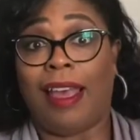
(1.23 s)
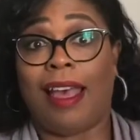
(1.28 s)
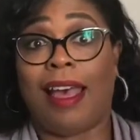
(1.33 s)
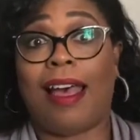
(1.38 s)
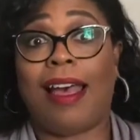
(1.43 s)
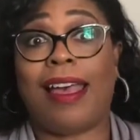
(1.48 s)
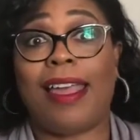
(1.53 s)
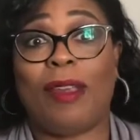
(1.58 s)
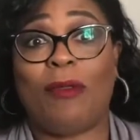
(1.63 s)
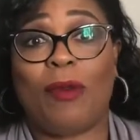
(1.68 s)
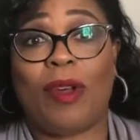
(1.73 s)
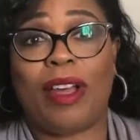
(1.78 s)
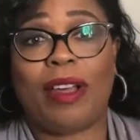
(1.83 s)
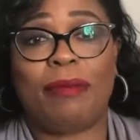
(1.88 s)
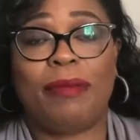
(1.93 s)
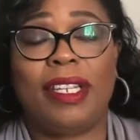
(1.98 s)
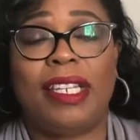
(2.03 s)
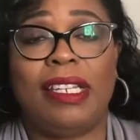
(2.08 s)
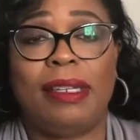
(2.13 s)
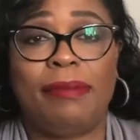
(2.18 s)
Hi,
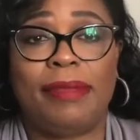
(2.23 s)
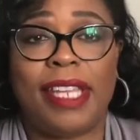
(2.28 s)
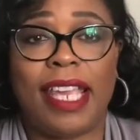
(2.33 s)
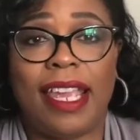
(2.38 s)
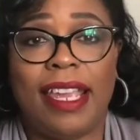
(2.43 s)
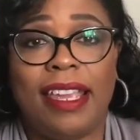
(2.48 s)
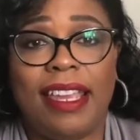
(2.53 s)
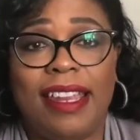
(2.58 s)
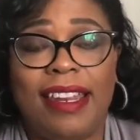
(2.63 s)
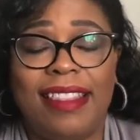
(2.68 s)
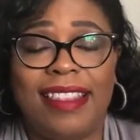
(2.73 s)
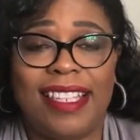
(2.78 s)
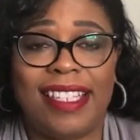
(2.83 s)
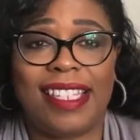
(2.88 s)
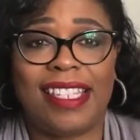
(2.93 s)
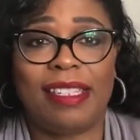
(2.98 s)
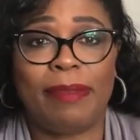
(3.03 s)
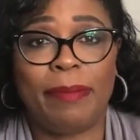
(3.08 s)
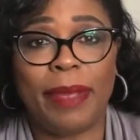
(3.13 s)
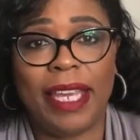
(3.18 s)
welcome to Leap Taken.
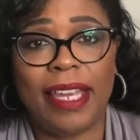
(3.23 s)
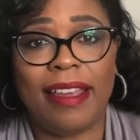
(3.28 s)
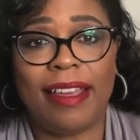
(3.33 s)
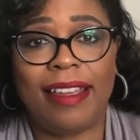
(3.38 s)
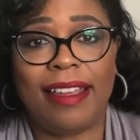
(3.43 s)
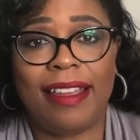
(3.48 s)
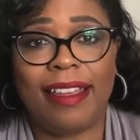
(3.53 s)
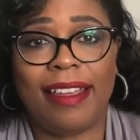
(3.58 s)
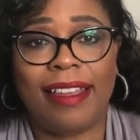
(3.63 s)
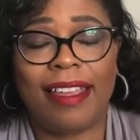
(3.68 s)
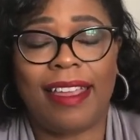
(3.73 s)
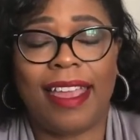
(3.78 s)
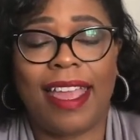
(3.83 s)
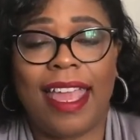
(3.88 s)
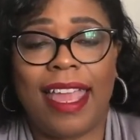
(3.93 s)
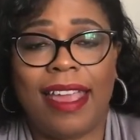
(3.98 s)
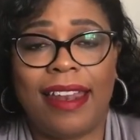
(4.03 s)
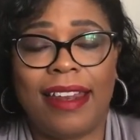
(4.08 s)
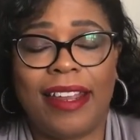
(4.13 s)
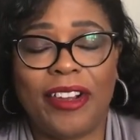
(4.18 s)
This is Mika,
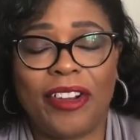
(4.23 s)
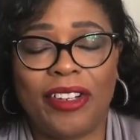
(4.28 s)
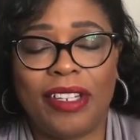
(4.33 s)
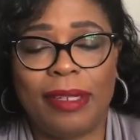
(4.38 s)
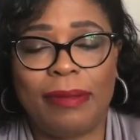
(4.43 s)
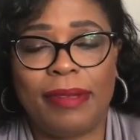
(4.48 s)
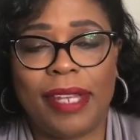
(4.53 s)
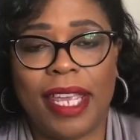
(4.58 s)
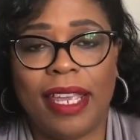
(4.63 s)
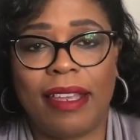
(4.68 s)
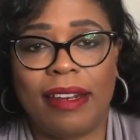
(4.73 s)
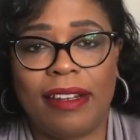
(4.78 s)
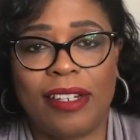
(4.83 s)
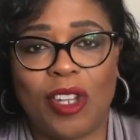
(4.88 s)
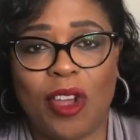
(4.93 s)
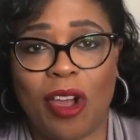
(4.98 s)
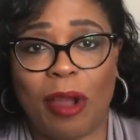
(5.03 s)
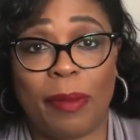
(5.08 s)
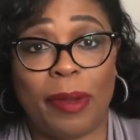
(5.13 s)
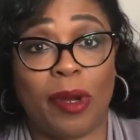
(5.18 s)
and here at Leap Taken, I
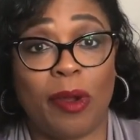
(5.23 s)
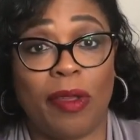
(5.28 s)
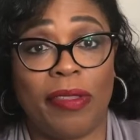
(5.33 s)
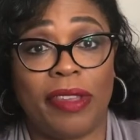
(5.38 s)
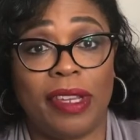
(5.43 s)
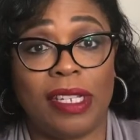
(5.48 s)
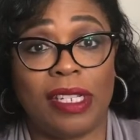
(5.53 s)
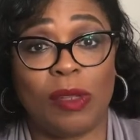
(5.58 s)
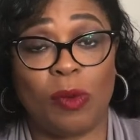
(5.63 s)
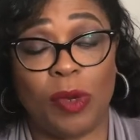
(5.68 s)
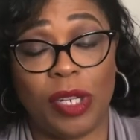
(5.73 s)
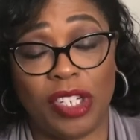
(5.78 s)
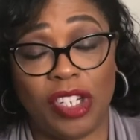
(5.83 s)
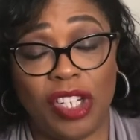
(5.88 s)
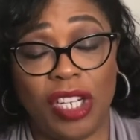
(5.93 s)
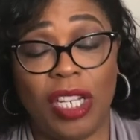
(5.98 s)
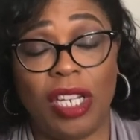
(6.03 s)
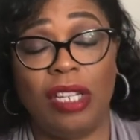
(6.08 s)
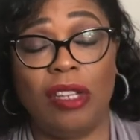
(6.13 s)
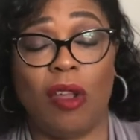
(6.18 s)
talk about all things
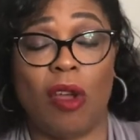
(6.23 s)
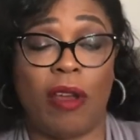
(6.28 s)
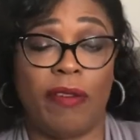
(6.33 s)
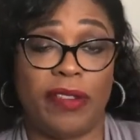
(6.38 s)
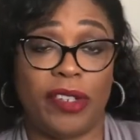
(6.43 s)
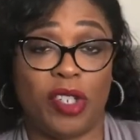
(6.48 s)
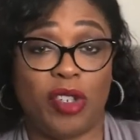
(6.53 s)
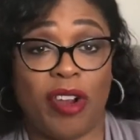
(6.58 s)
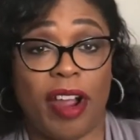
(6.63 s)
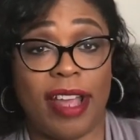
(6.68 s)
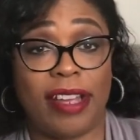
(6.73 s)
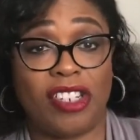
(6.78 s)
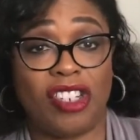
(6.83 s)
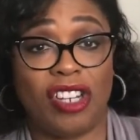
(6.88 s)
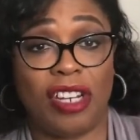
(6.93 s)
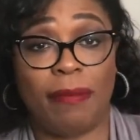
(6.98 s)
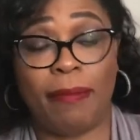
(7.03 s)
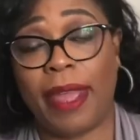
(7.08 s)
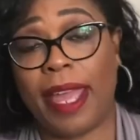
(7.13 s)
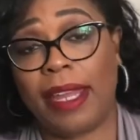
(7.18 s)
witchy, law of
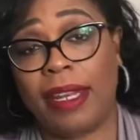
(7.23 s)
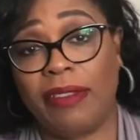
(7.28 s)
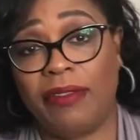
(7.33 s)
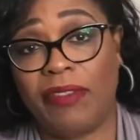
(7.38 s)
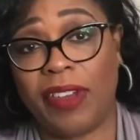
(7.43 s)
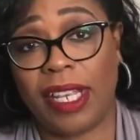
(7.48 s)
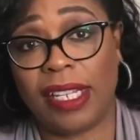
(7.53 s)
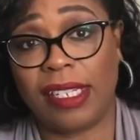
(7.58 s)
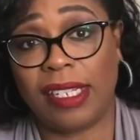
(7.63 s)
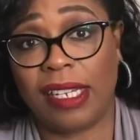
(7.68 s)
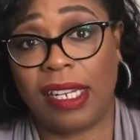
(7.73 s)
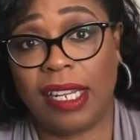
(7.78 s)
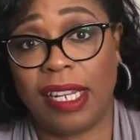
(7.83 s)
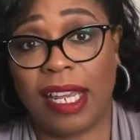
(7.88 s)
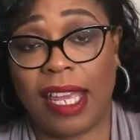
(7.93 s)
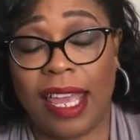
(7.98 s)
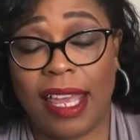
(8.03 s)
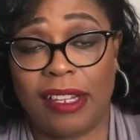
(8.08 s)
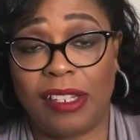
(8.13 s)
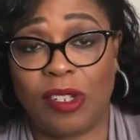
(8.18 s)
attraction,
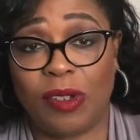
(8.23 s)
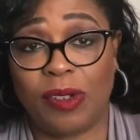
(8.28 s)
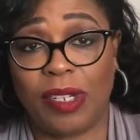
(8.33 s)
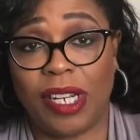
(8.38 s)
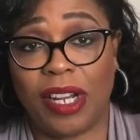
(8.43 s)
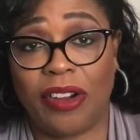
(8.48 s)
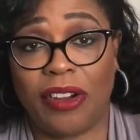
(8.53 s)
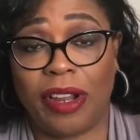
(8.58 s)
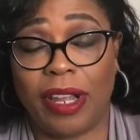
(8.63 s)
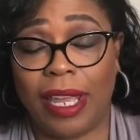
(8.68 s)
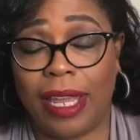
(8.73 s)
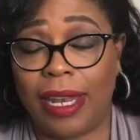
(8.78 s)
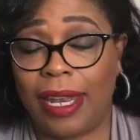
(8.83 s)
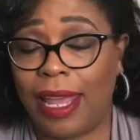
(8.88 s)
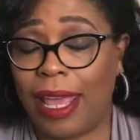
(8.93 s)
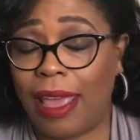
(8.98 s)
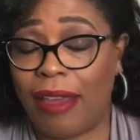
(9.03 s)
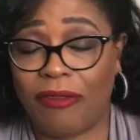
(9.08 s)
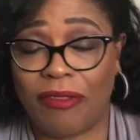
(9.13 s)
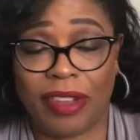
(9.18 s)
manifesting, esoteric, and
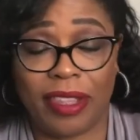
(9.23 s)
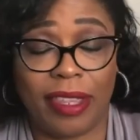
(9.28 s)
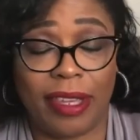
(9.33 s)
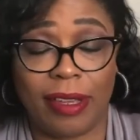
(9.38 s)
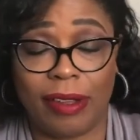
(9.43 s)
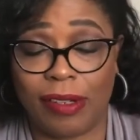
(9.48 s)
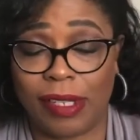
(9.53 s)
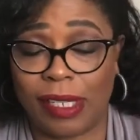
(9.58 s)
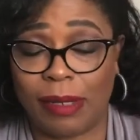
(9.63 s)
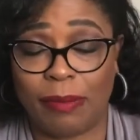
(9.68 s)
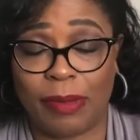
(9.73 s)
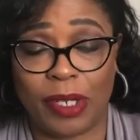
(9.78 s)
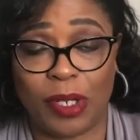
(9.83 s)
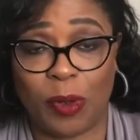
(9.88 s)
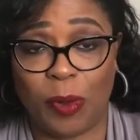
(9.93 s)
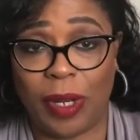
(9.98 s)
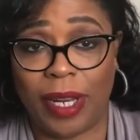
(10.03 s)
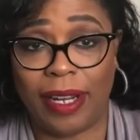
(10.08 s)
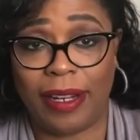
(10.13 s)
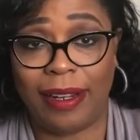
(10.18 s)
everything else in
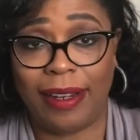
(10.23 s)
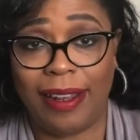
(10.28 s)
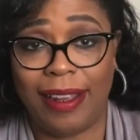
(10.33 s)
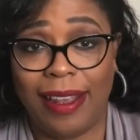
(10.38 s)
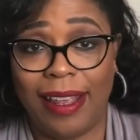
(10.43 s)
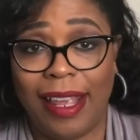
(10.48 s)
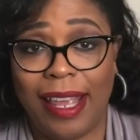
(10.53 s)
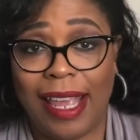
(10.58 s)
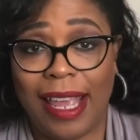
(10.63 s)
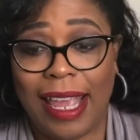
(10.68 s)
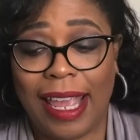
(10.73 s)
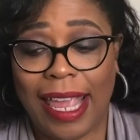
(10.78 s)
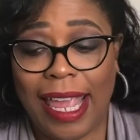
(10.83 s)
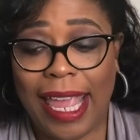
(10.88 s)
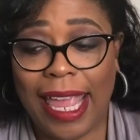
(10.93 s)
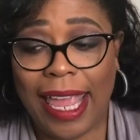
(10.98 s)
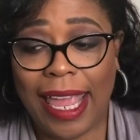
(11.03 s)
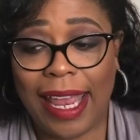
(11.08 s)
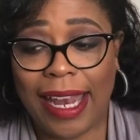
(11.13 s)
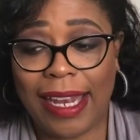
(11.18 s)
between.
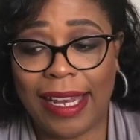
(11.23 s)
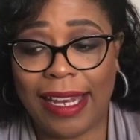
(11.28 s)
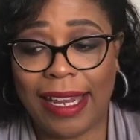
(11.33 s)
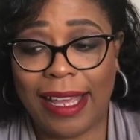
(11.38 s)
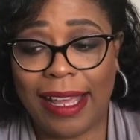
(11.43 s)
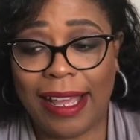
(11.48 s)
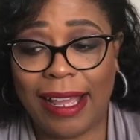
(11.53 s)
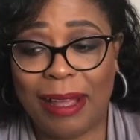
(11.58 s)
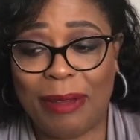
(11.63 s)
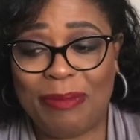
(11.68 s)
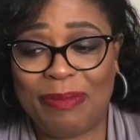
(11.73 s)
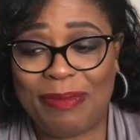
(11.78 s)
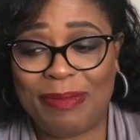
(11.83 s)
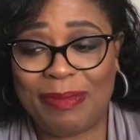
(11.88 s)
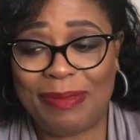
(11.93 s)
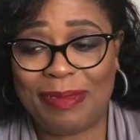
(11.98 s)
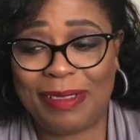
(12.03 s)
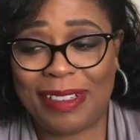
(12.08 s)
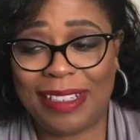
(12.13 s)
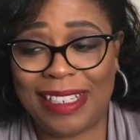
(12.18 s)
And um,
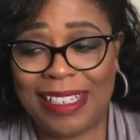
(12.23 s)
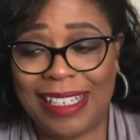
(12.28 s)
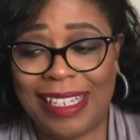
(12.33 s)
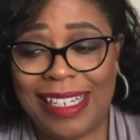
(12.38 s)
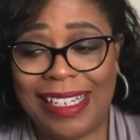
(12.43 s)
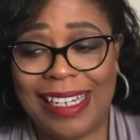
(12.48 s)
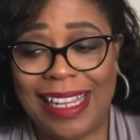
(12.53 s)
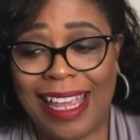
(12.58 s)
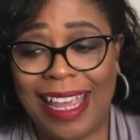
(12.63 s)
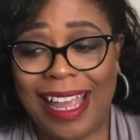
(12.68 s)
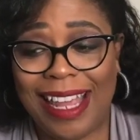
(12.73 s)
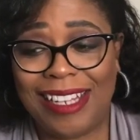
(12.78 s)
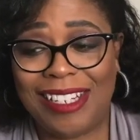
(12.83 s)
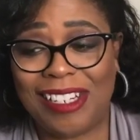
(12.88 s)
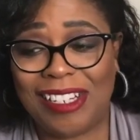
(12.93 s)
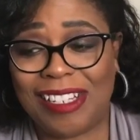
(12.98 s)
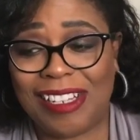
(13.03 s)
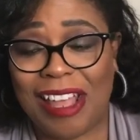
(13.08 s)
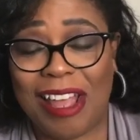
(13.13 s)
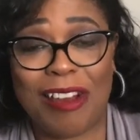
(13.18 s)
today, I
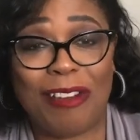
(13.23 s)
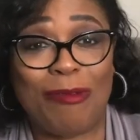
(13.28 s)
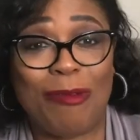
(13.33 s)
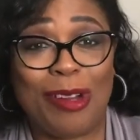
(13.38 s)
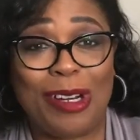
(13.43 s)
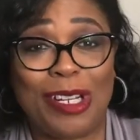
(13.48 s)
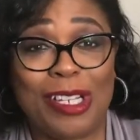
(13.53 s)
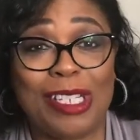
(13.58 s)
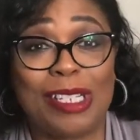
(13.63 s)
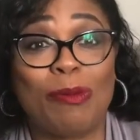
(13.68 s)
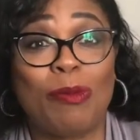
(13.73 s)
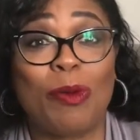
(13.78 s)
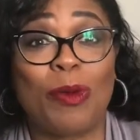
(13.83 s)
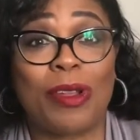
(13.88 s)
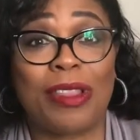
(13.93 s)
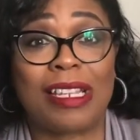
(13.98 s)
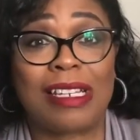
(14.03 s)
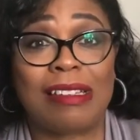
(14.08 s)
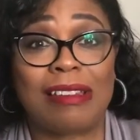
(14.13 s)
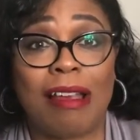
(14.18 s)
just kind of want to
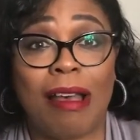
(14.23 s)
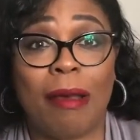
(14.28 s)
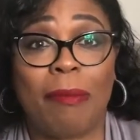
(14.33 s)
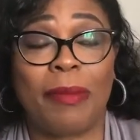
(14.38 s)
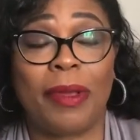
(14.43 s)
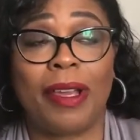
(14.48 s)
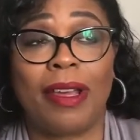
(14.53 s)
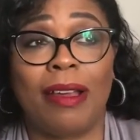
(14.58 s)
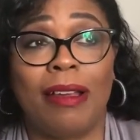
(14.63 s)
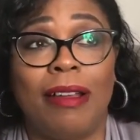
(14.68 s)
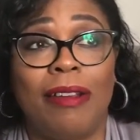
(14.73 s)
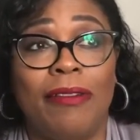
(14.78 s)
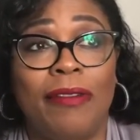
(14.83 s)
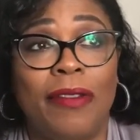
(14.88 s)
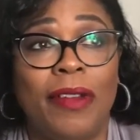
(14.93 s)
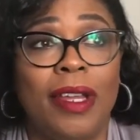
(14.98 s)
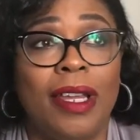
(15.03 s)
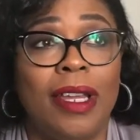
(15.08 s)
explore the topic of